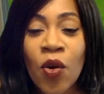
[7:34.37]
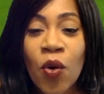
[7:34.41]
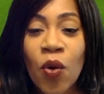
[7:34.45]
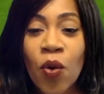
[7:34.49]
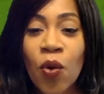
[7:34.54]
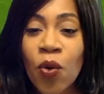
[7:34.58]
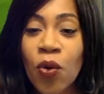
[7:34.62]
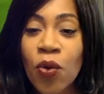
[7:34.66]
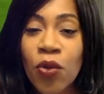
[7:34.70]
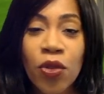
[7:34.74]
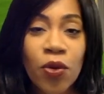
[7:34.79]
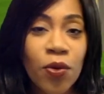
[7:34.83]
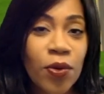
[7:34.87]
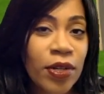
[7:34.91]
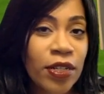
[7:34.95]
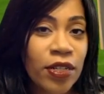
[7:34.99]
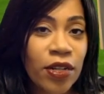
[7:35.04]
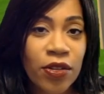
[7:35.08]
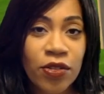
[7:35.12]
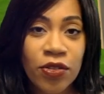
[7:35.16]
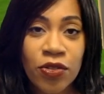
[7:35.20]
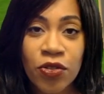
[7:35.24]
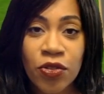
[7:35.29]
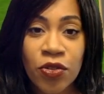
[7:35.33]
All the
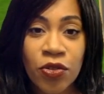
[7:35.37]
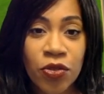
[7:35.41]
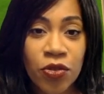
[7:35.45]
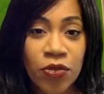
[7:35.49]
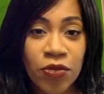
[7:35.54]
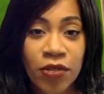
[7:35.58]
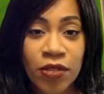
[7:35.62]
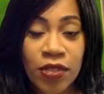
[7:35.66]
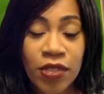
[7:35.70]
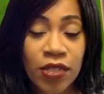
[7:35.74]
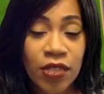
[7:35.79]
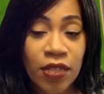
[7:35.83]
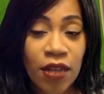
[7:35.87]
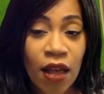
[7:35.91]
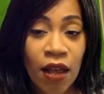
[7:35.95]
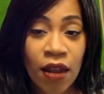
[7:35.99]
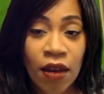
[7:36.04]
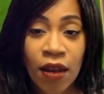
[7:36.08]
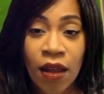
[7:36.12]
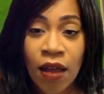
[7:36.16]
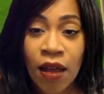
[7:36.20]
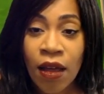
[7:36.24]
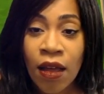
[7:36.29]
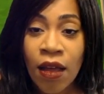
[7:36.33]
windows and doors are in this
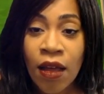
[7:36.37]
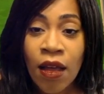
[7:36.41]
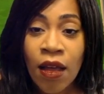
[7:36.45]
colour,